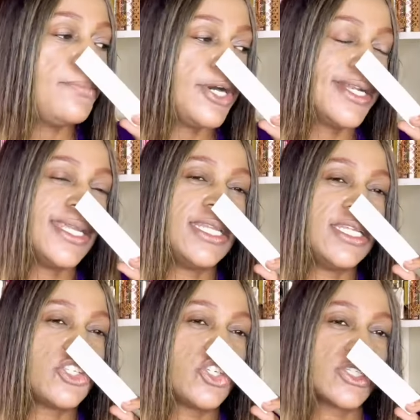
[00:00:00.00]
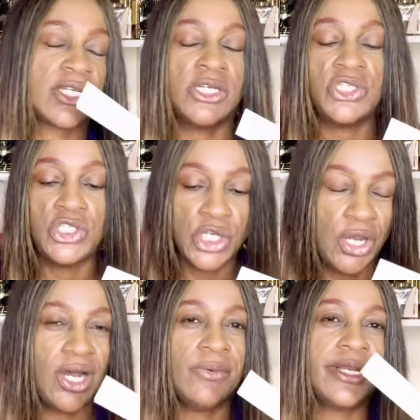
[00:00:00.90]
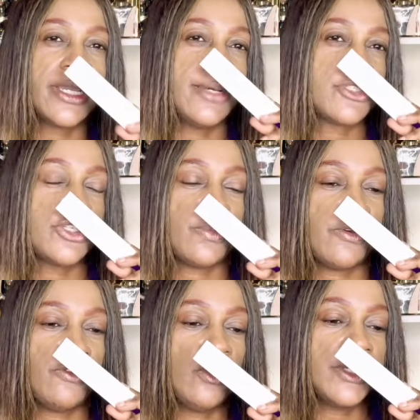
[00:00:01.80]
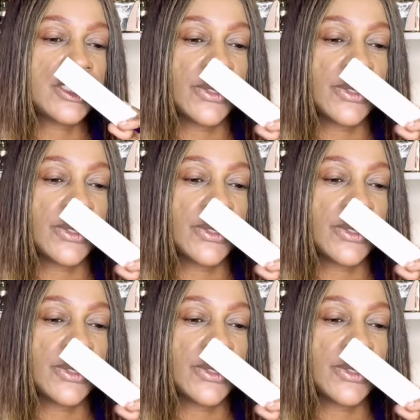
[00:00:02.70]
But it is just a dar when it comes to the performance.